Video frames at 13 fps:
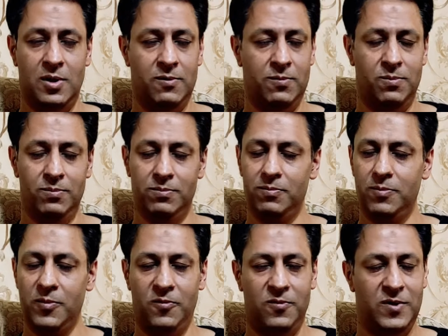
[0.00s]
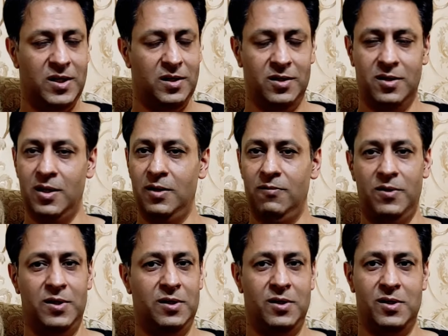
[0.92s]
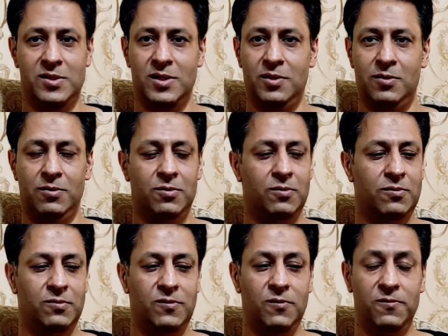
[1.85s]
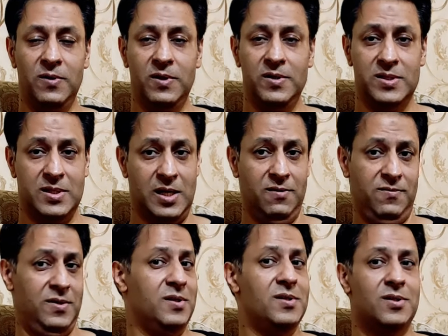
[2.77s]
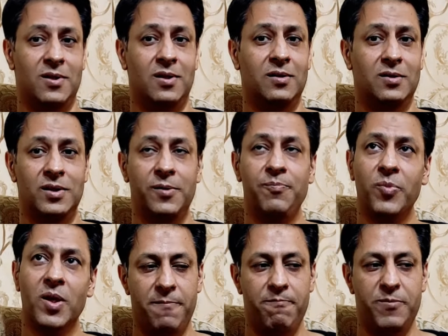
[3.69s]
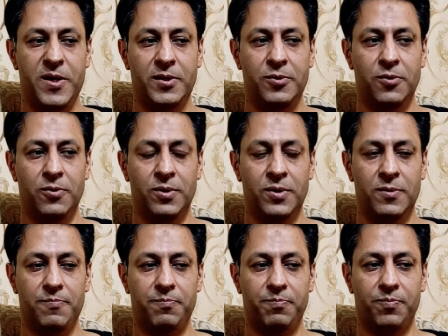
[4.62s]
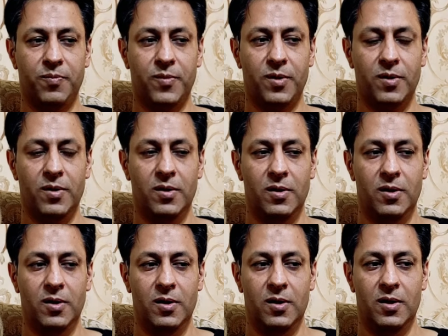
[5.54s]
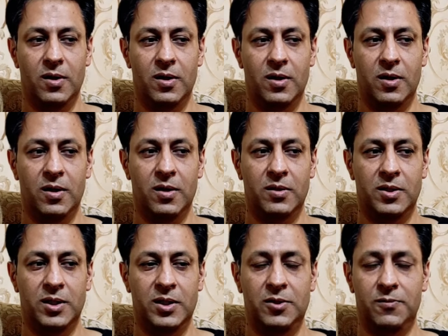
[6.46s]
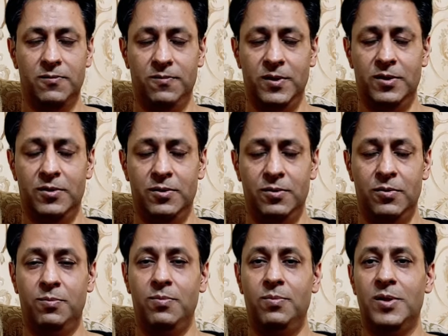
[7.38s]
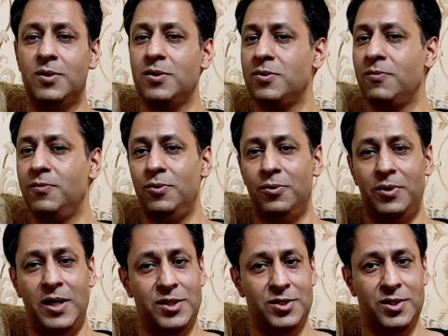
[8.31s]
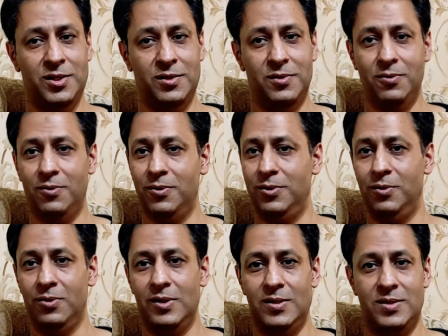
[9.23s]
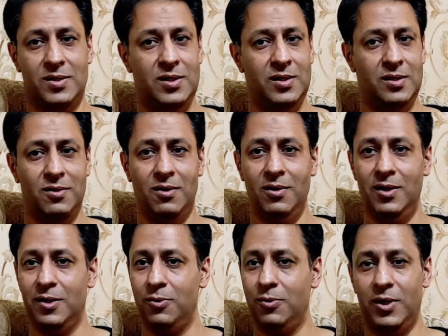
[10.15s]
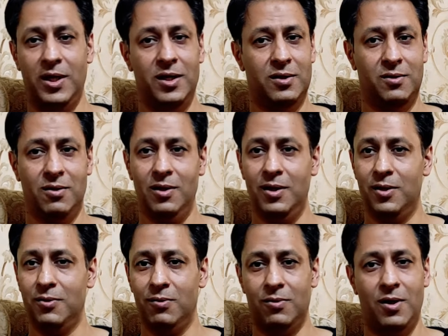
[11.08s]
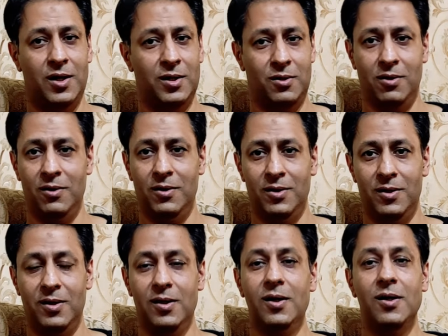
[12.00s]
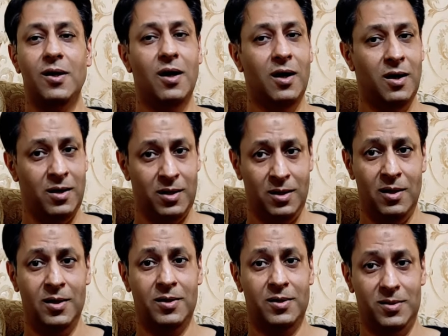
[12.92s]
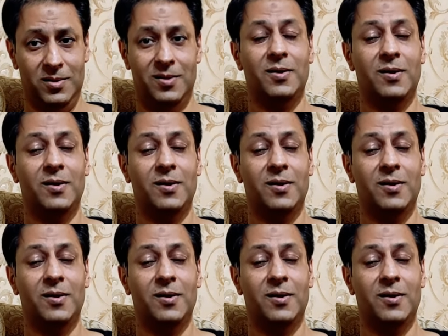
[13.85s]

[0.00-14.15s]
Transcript: are very kind, very nice, and you you feel safe in this country. They don't uh, treat with you because of your nation or your skin color or hair color or eye color. I like.